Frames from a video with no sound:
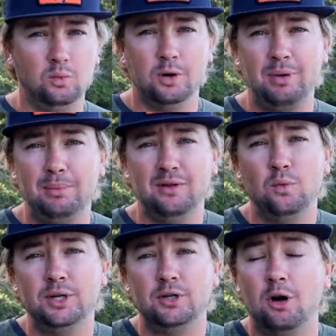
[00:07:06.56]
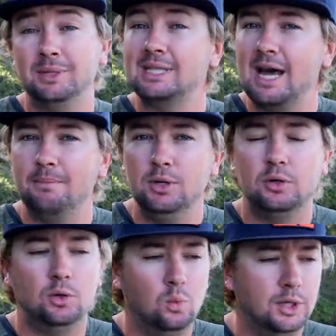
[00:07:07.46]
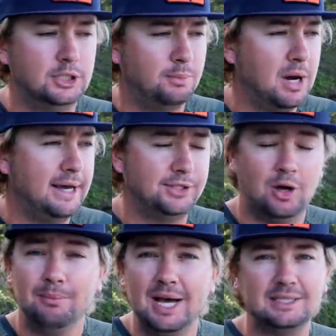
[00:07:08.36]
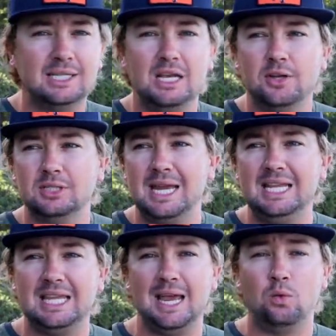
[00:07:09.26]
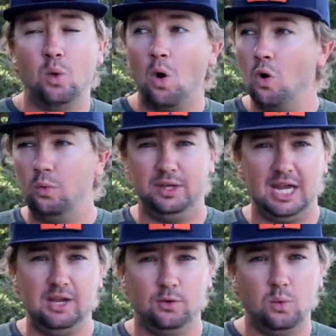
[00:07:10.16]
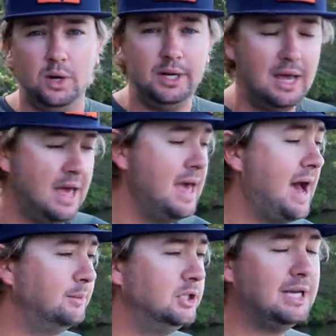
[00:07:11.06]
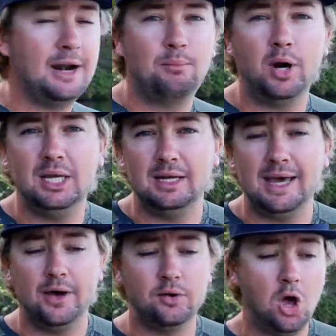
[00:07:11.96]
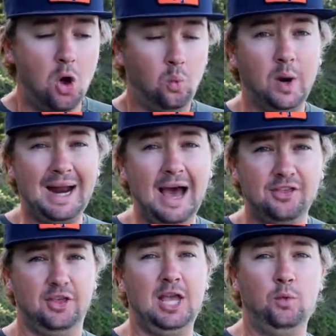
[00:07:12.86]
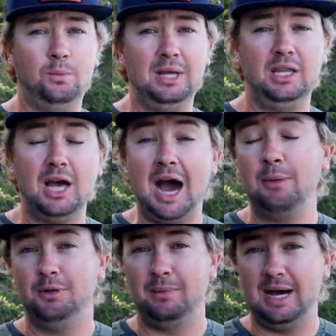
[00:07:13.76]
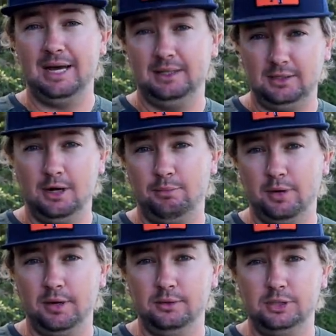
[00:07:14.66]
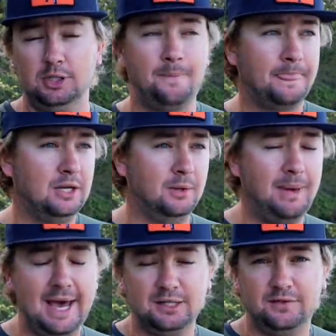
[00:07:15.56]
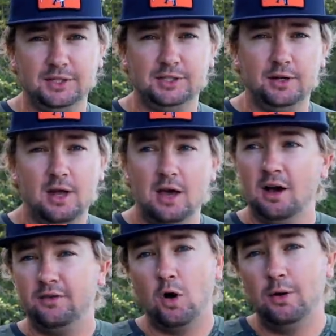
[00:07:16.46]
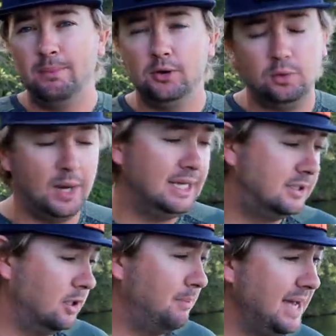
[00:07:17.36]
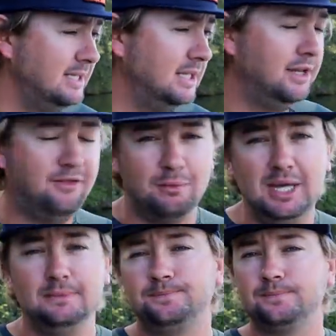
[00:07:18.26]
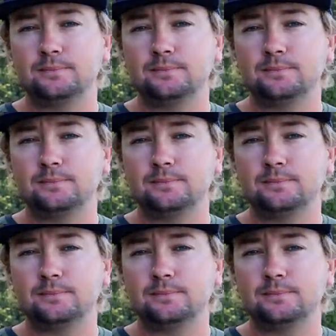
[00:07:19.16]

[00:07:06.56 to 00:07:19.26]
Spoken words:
where people have won tournaments, kind of milking one spot. So I'm not saying there's anything wrong with either one. I'm just kind of breaking down what I think would be the optimized approach to bass fishing of going both ways. So basically for me,